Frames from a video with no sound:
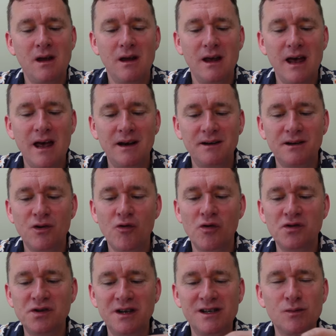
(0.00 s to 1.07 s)
and
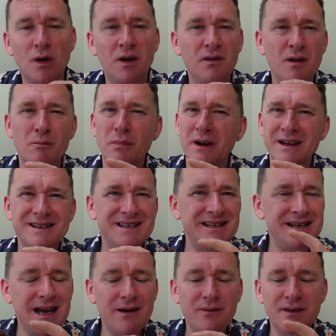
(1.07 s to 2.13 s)
Crunchy's one of them, but it's
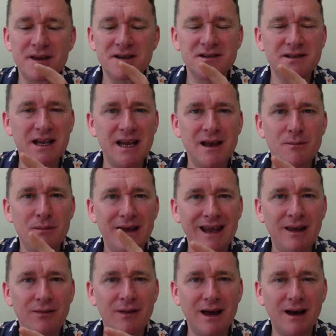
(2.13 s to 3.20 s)
never the same in
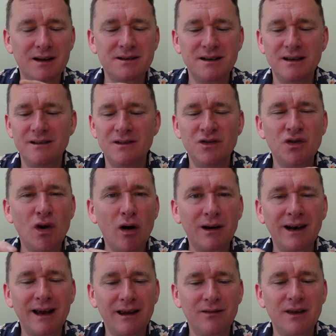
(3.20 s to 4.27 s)
that. Not
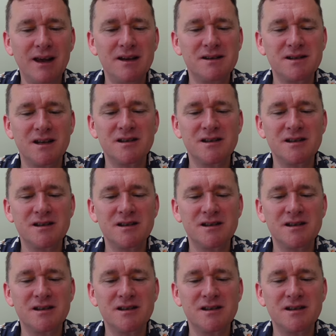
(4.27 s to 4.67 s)
like this. There's